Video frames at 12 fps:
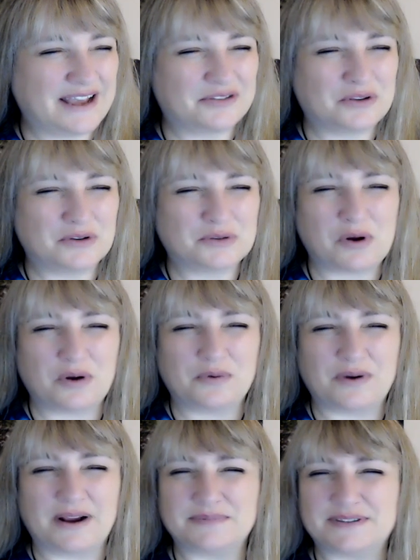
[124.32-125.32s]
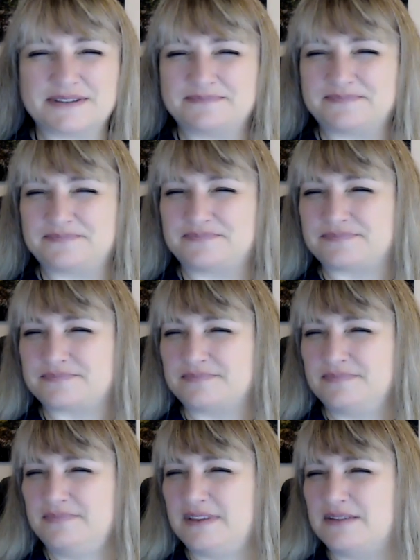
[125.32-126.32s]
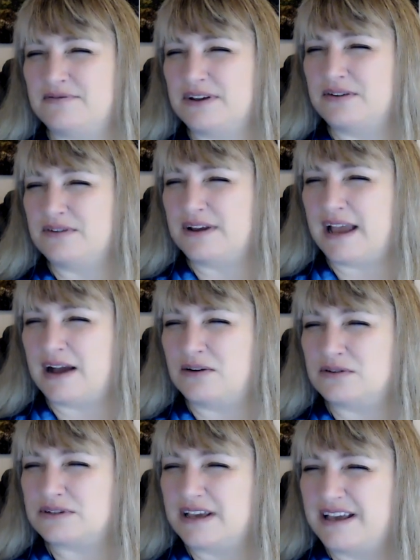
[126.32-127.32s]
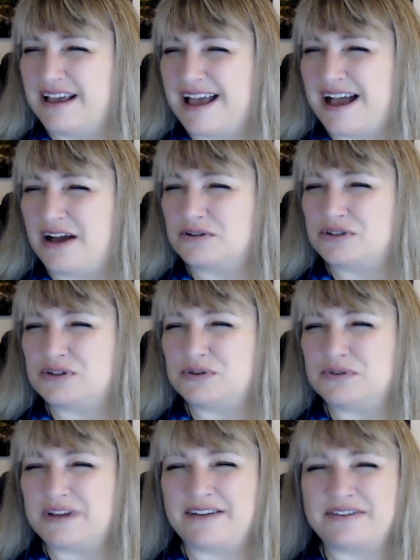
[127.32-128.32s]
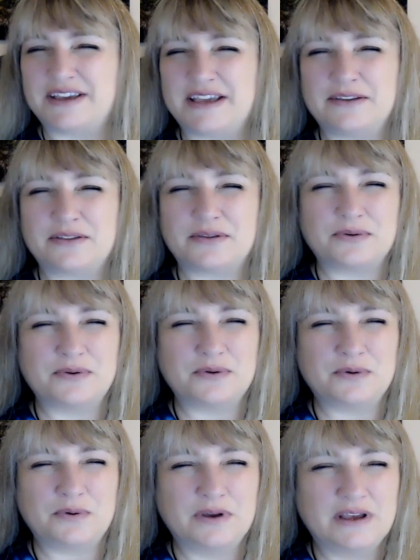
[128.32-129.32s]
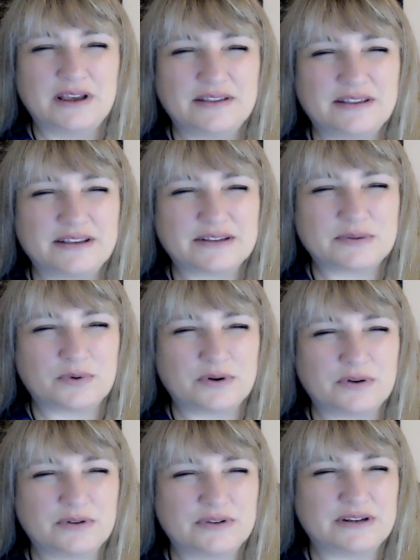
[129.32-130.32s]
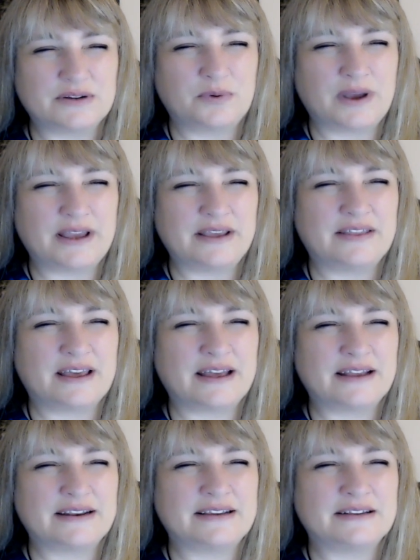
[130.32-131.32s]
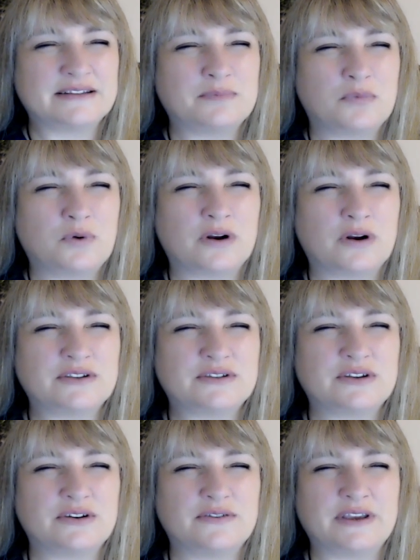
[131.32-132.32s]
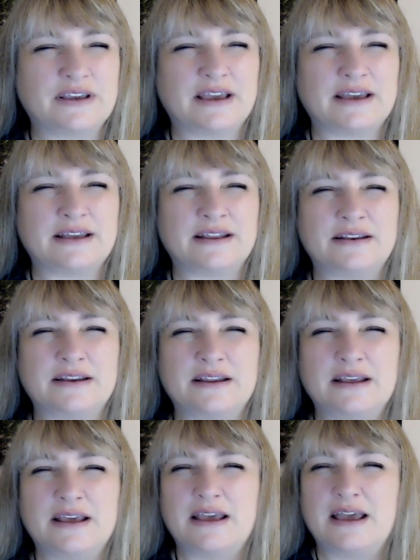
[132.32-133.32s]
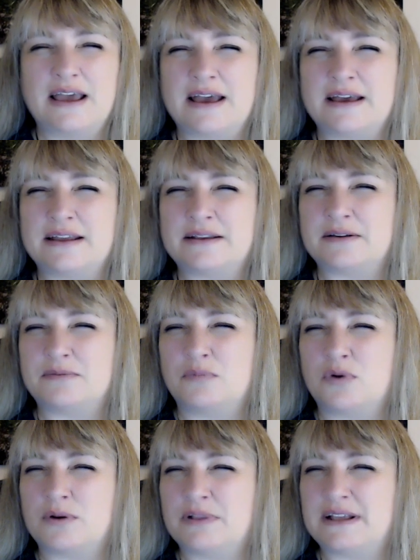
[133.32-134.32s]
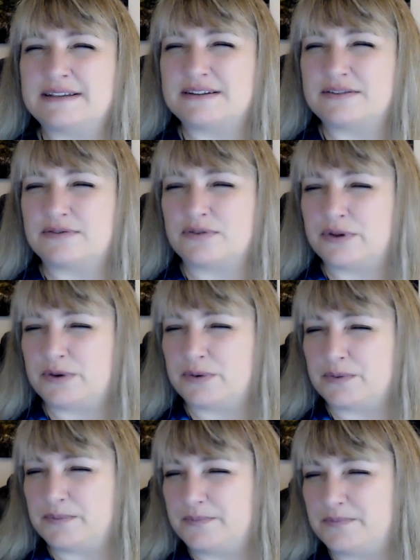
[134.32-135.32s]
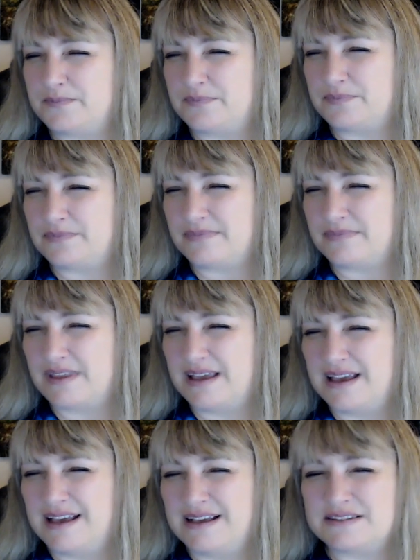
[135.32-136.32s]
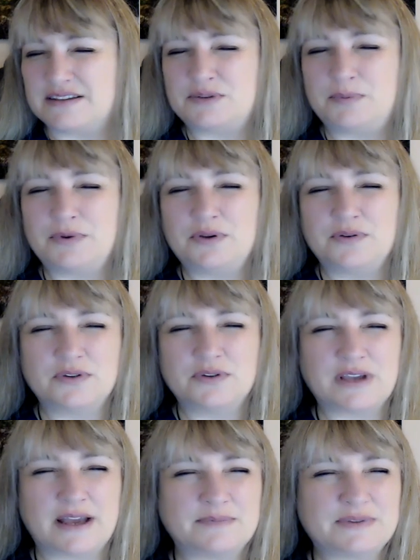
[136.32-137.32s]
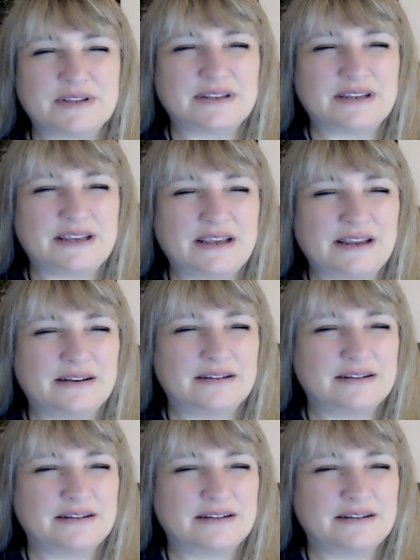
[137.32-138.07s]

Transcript: out those programs, figuring out how to navigate through this world in a way that is more serving and more pleasant for you. Such beautiful times indeed.